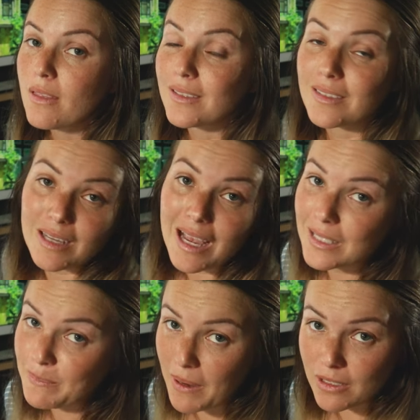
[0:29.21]
This is
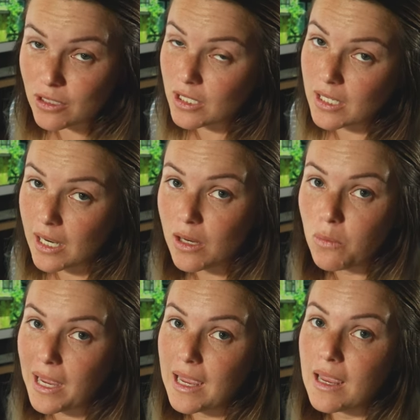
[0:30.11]
not sponsored in any
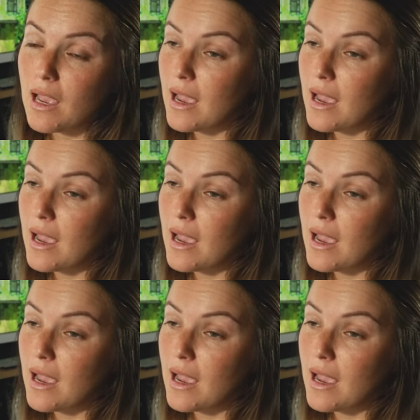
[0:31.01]
way.